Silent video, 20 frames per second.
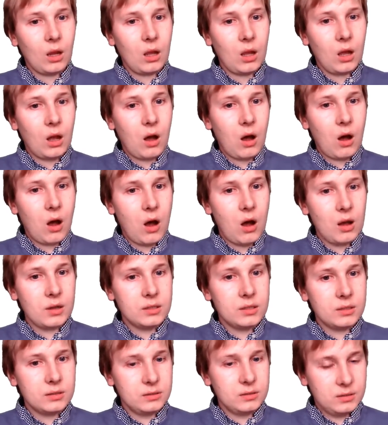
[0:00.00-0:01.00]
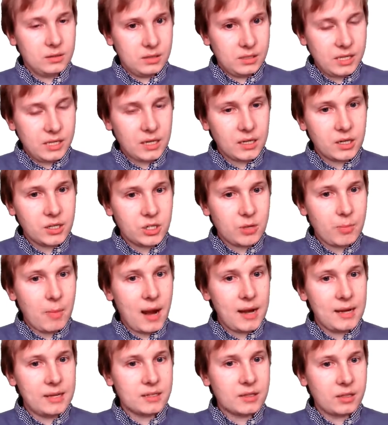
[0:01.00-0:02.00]
our signature
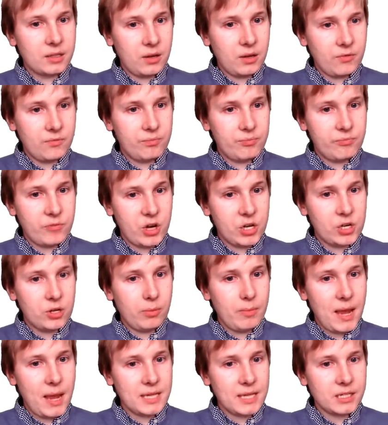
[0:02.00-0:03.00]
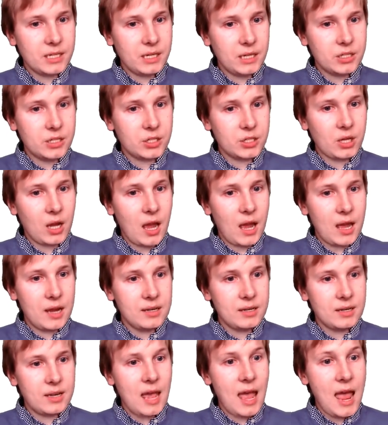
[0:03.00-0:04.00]
minus the original message
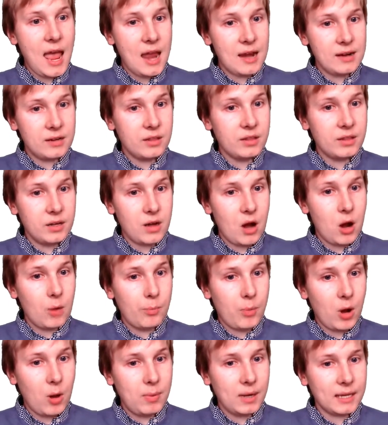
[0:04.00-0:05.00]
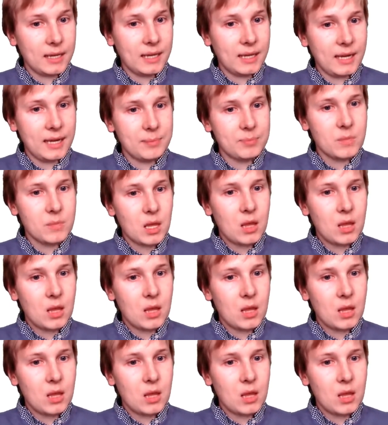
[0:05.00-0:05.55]
and N the known public key,